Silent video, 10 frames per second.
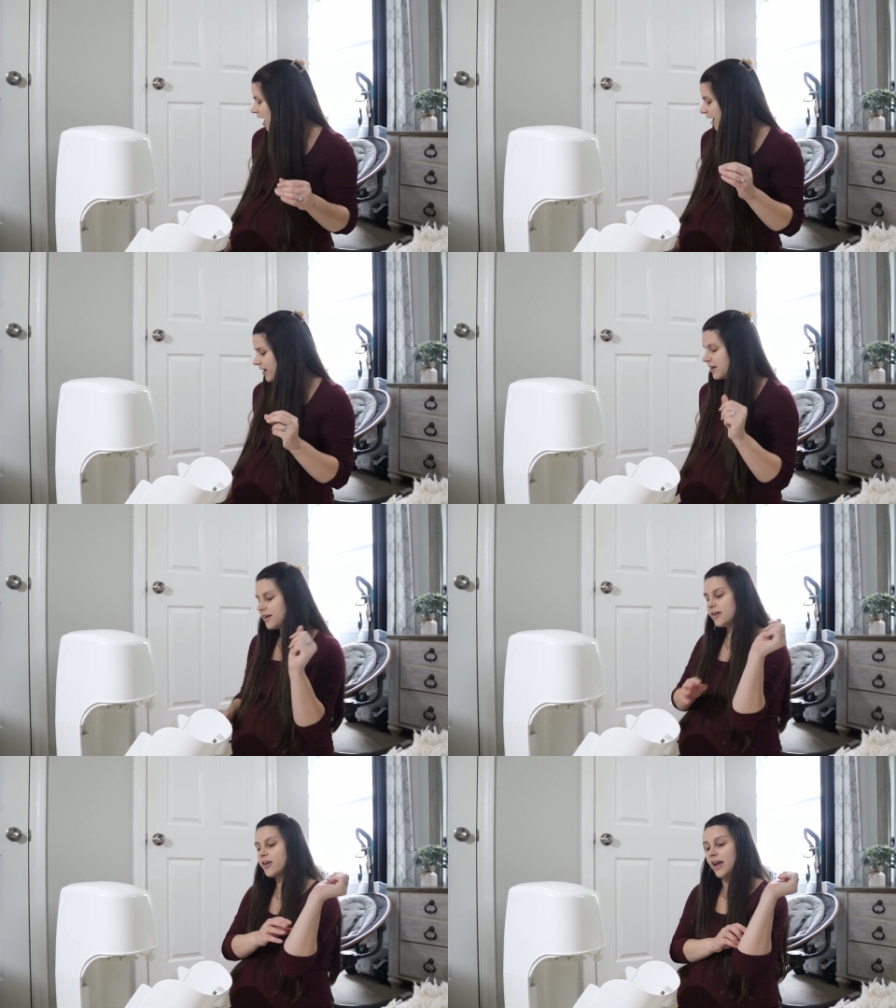
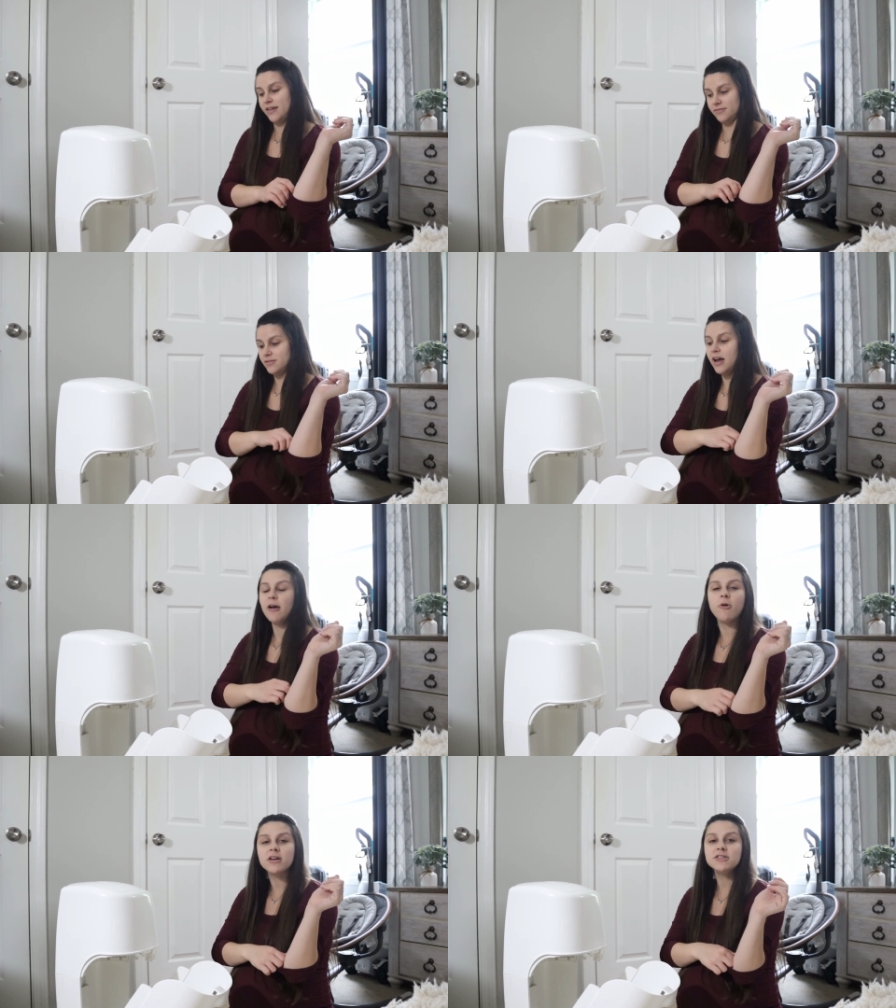I, okay.
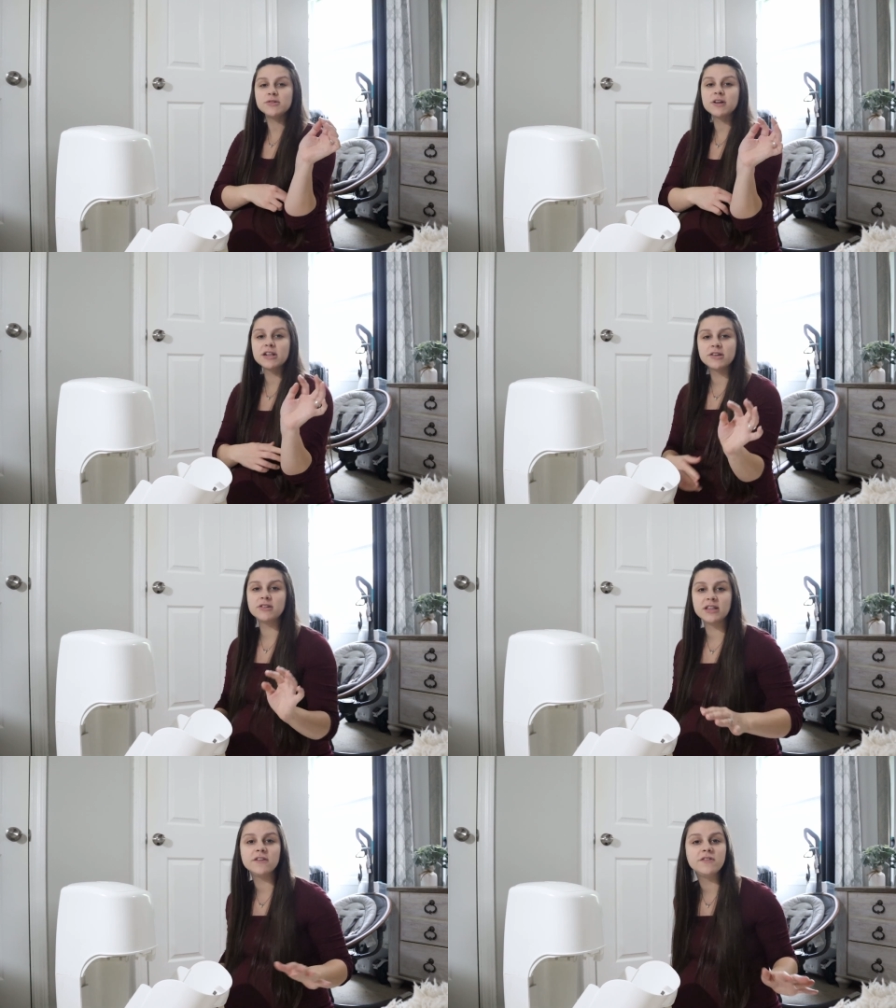I wanted to
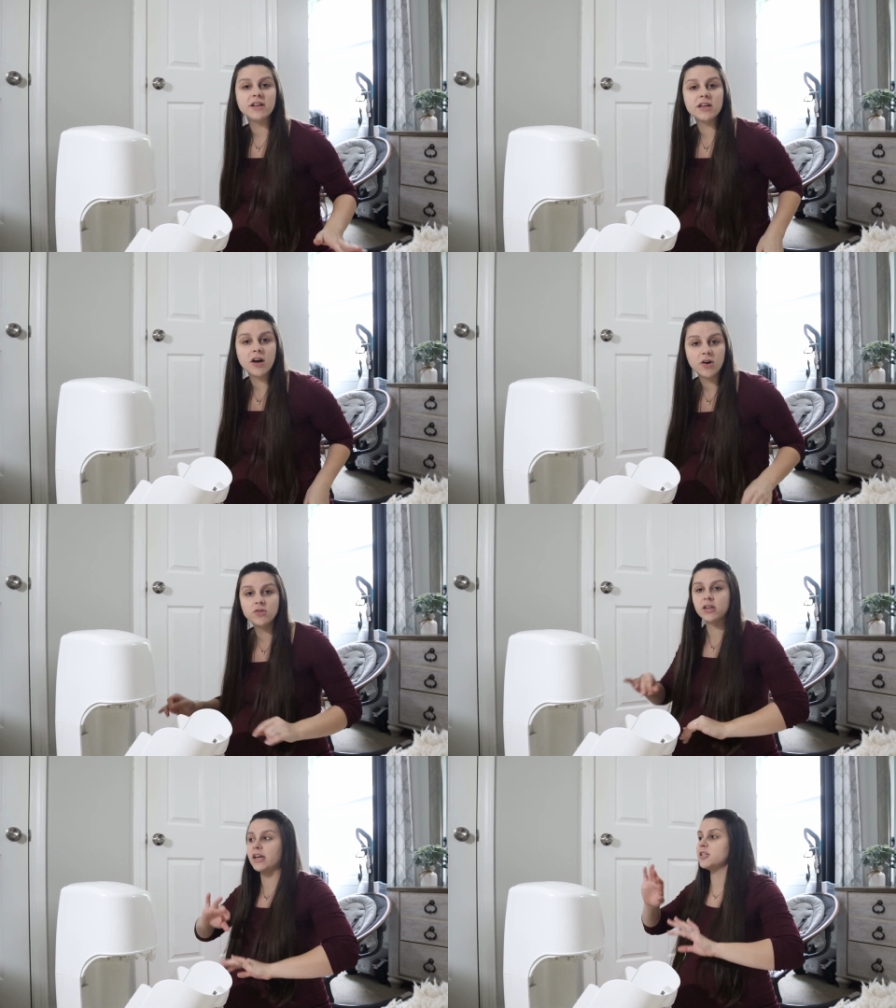include in the video,
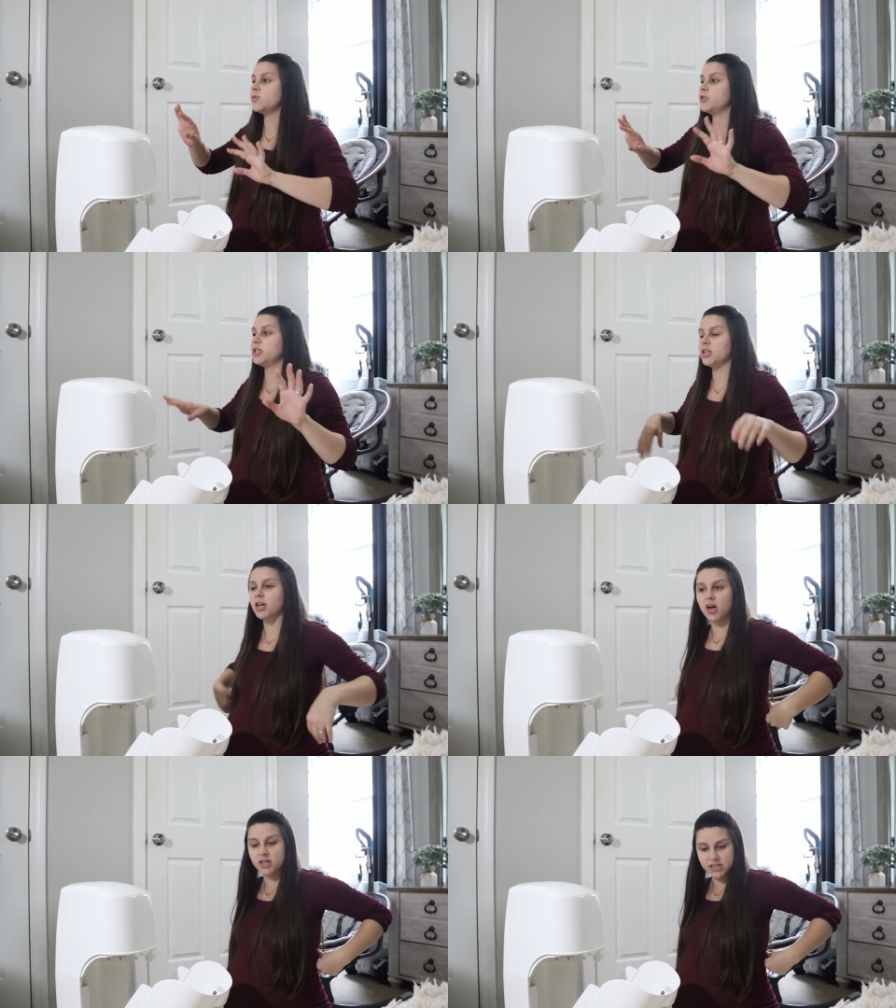like, switching
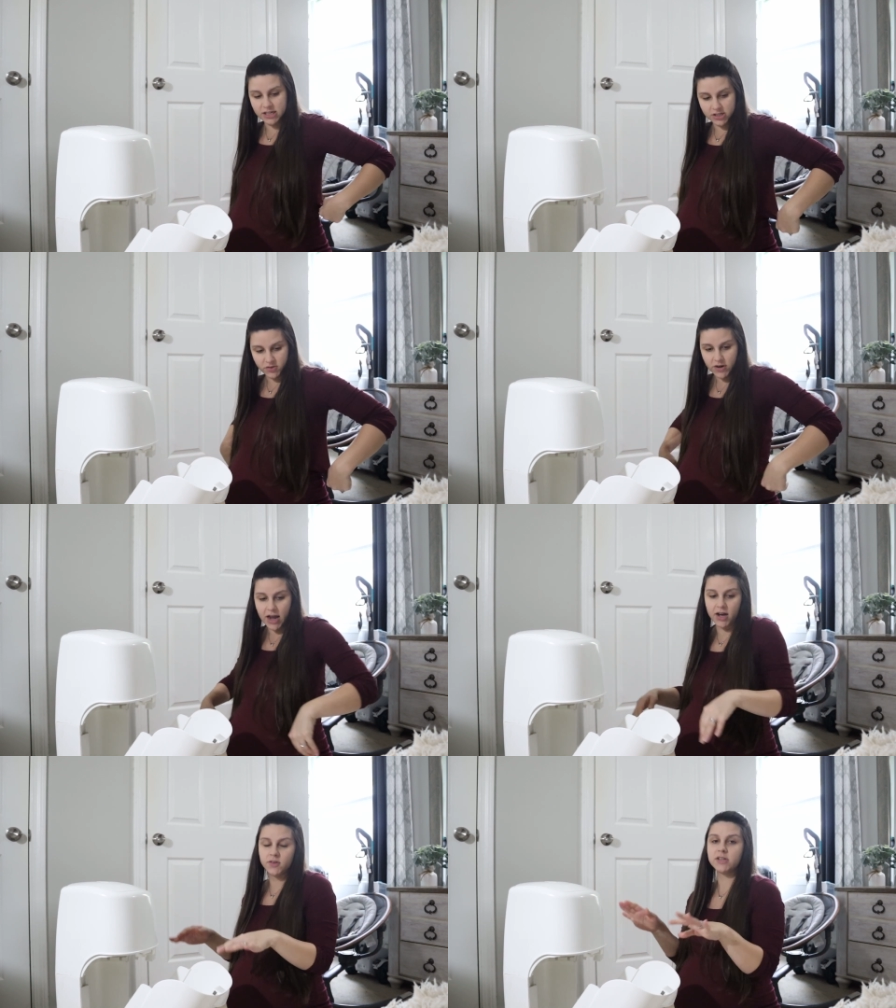the car seats
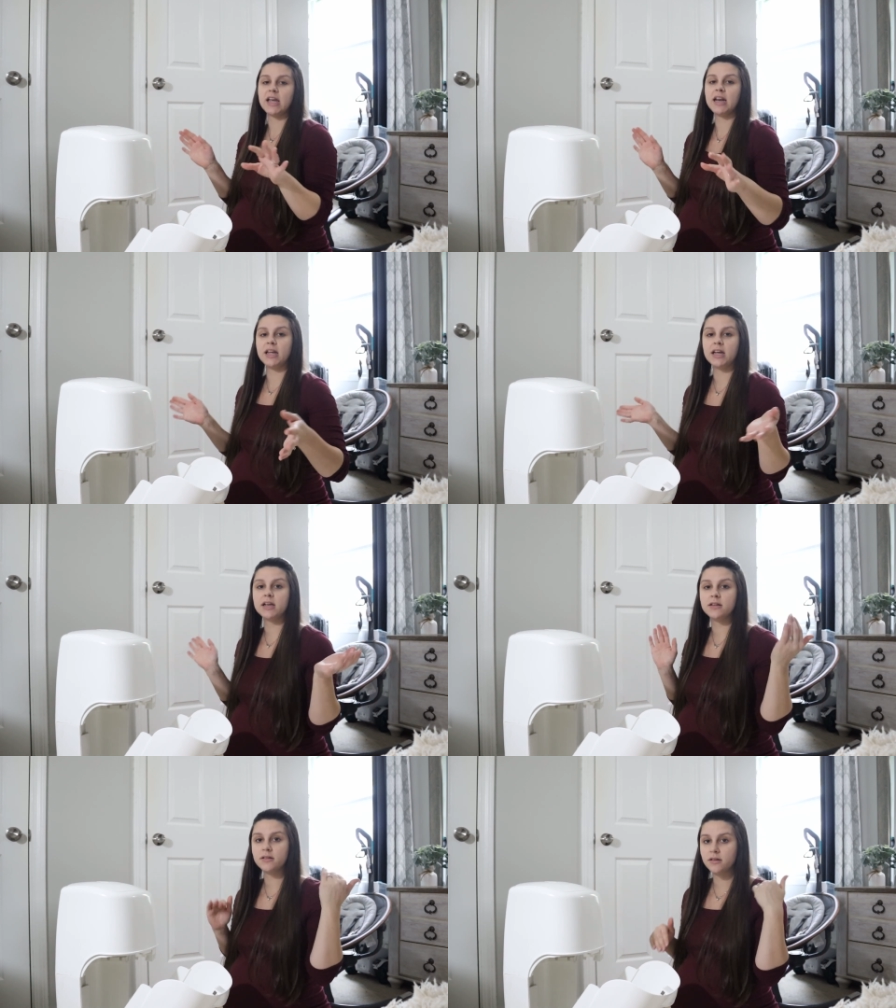around,
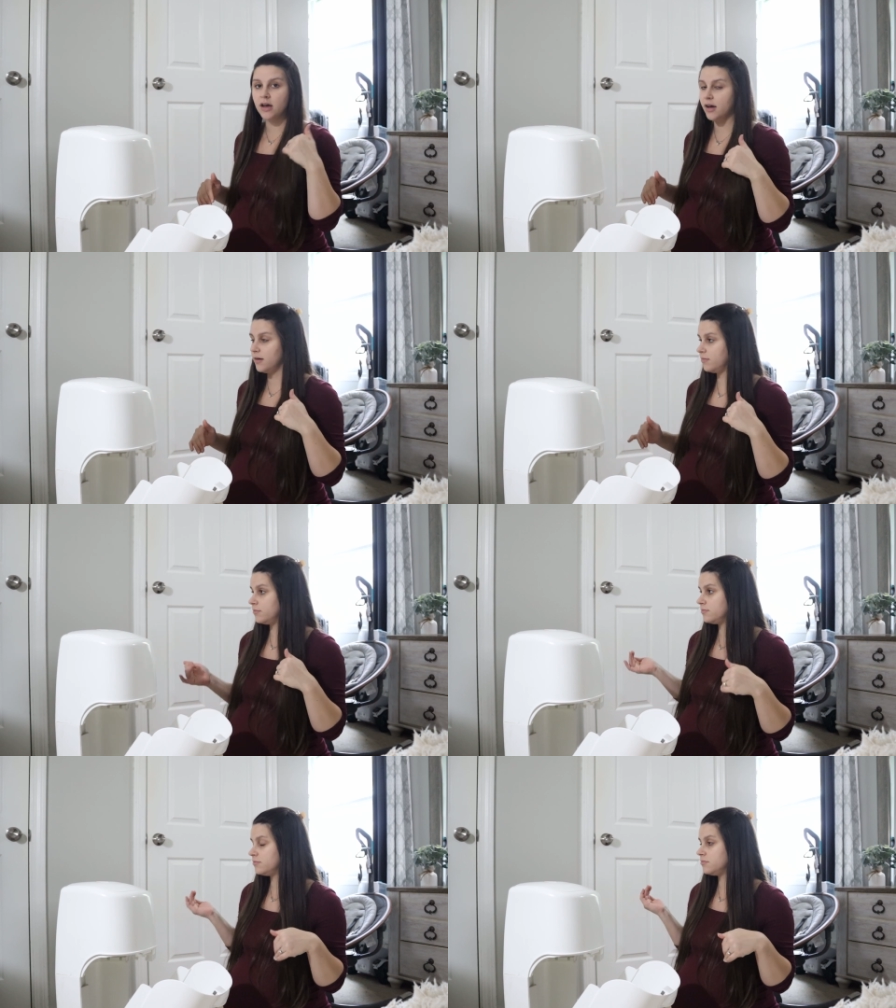getting
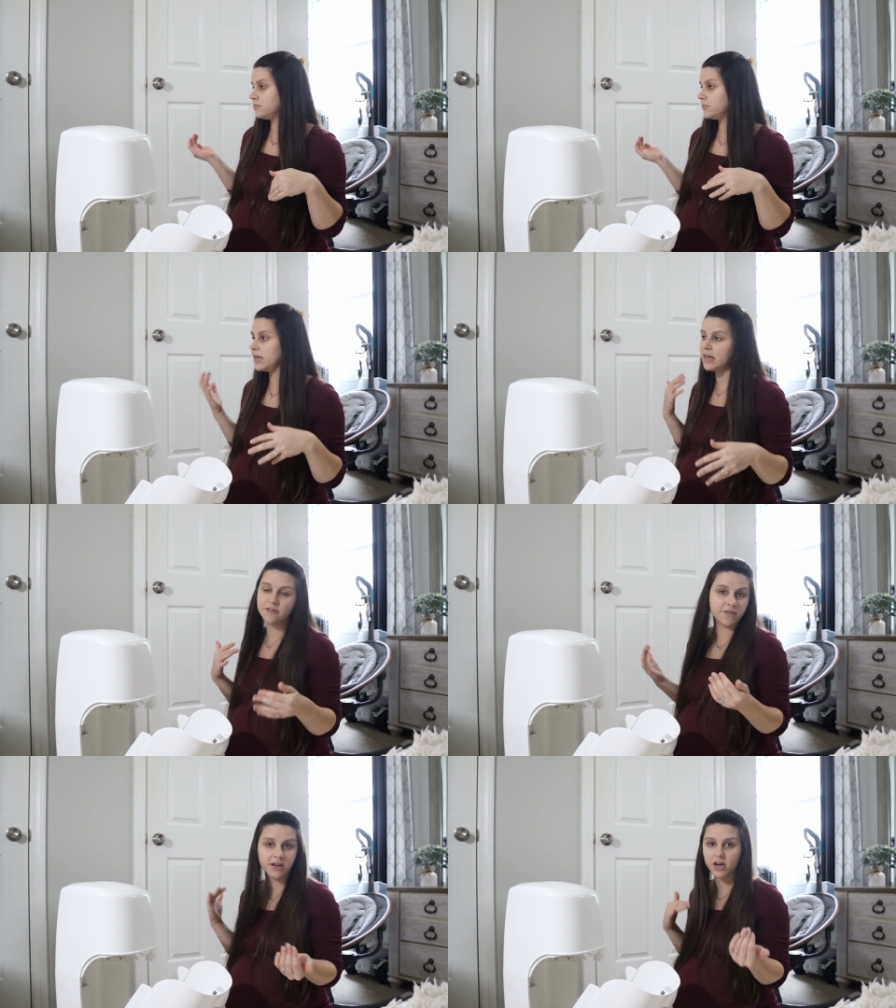um, the
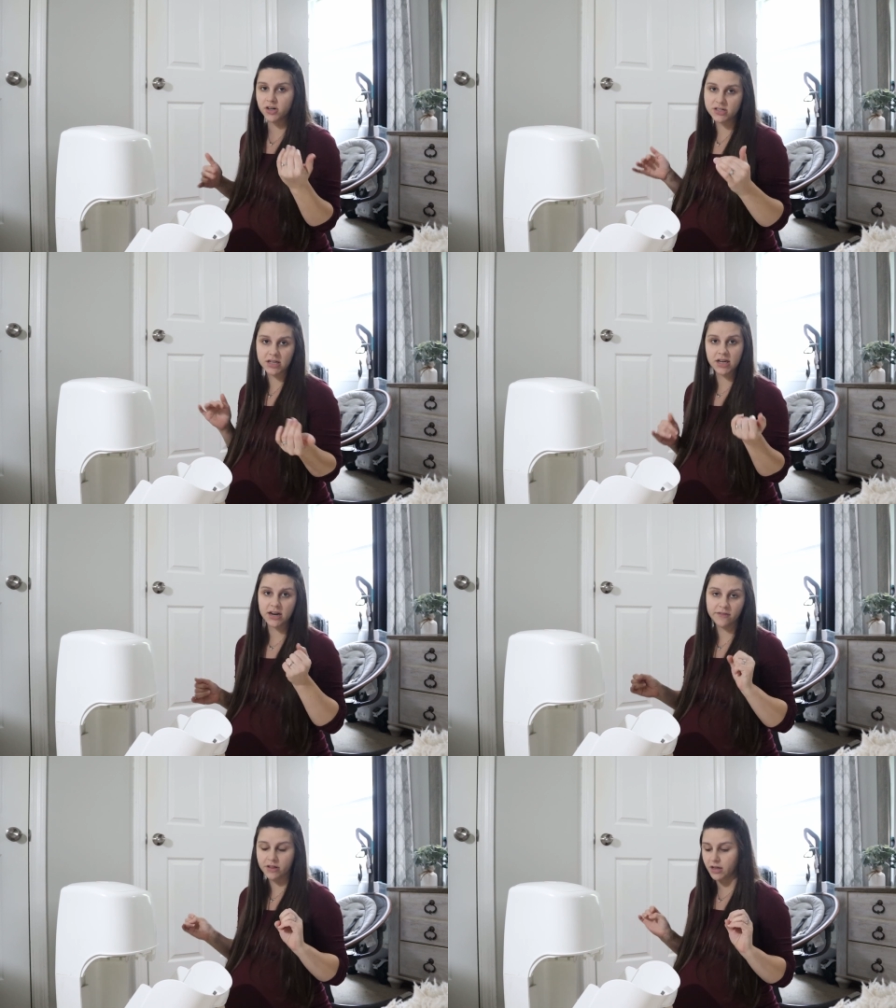infant car seat
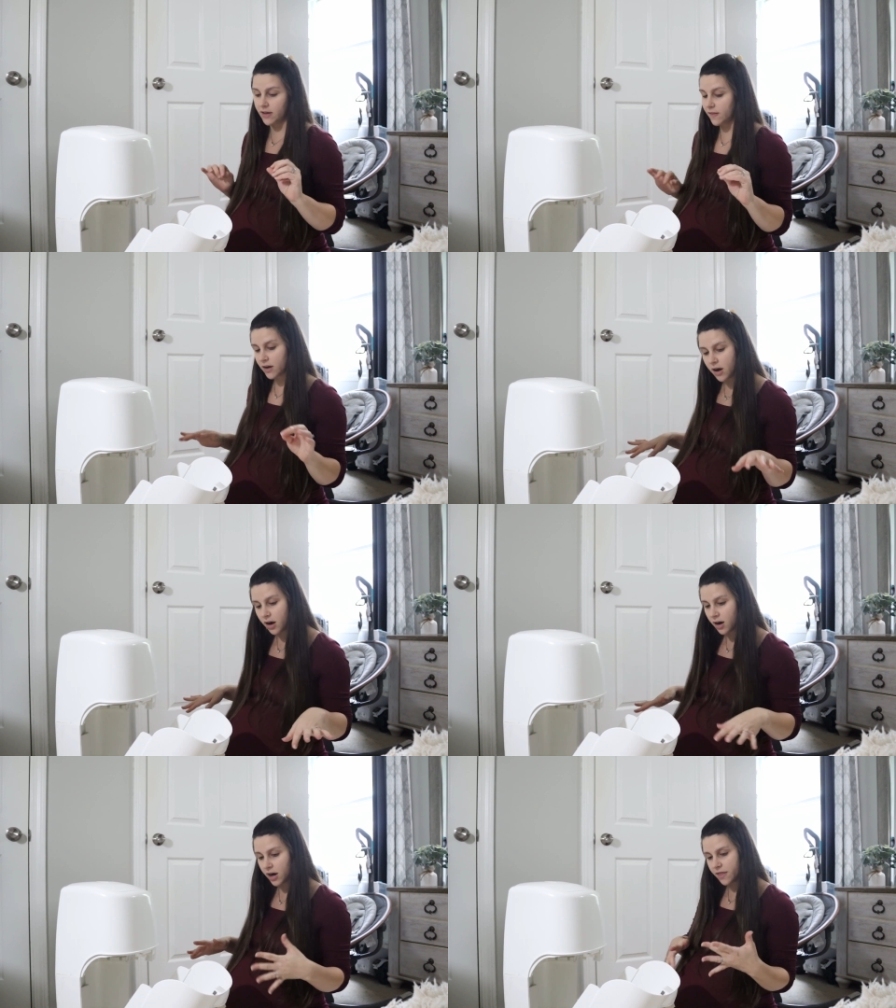and everything in the car.